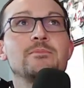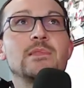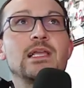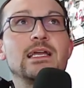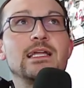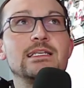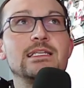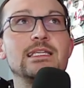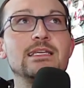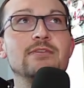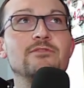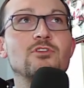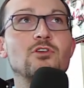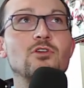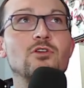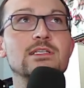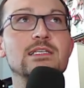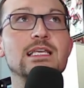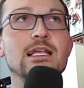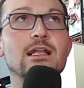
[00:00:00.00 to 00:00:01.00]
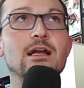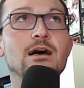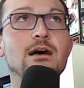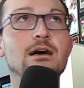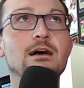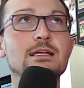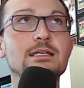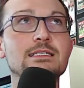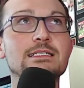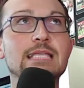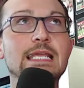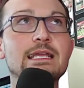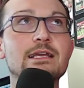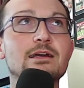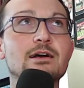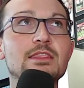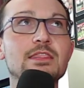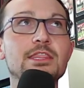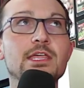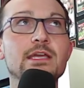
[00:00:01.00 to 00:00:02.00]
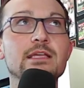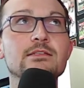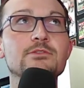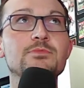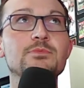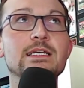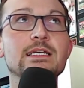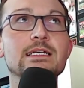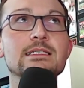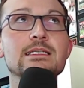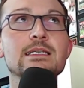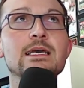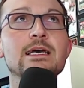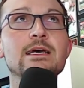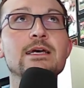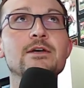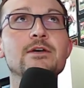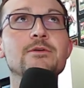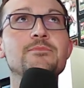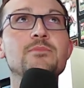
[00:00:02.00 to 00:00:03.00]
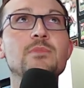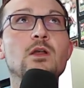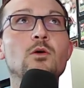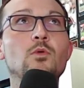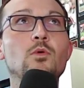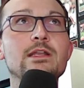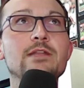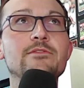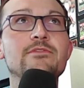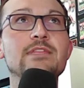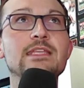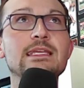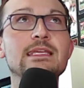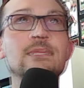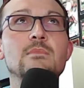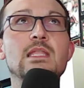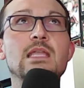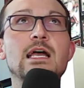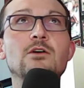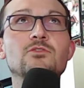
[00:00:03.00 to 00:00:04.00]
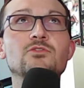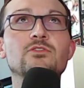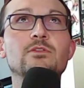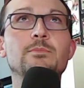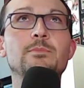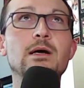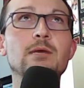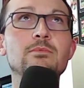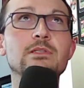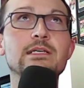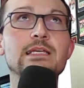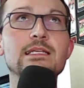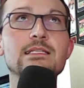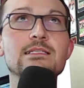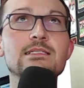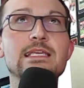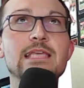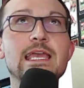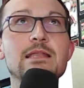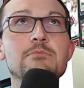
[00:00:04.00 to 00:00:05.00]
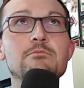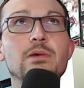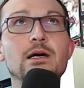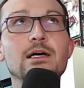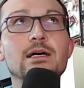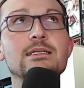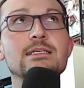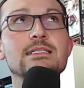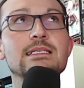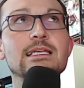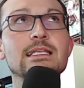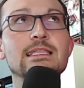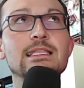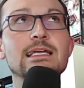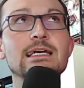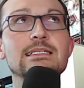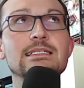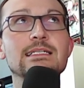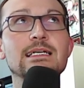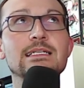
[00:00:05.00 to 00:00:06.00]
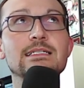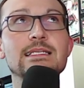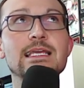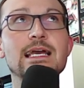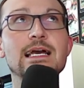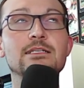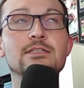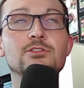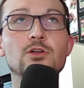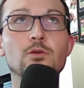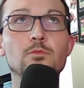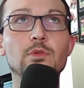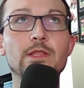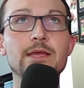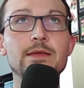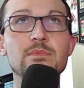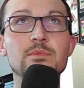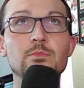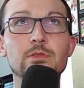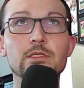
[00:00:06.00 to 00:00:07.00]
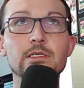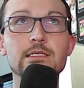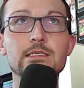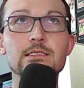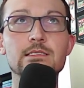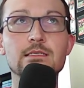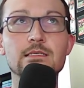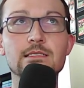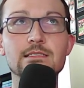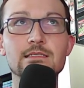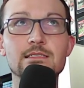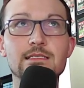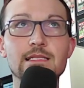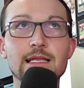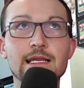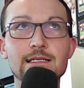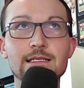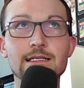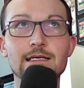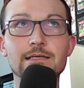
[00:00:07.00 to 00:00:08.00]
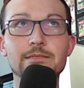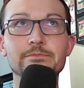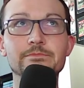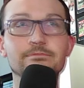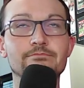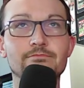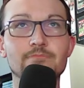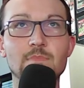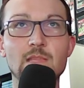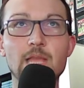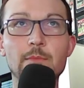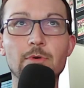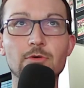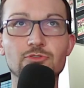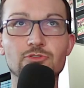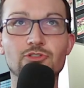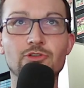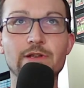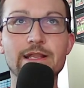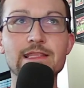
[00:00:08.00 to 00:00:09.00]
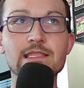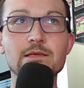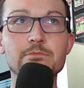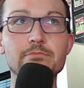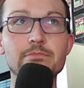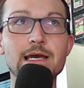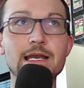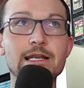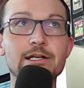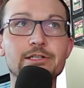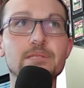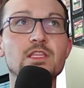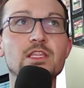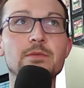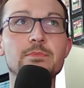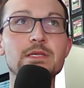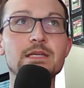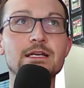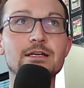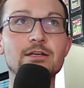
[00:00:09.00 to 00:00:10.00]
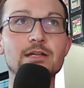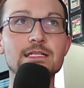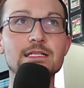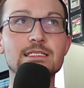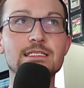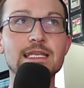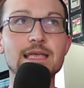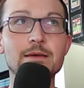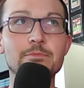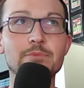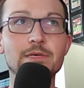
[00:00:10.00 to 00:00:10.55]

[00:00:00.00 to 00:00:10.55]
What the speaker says: And he, of course, had a hot take on things because one of the House Republicans, Ken Buck, said that, don't blame the police. Instead, how about train them better? That'd be a great step.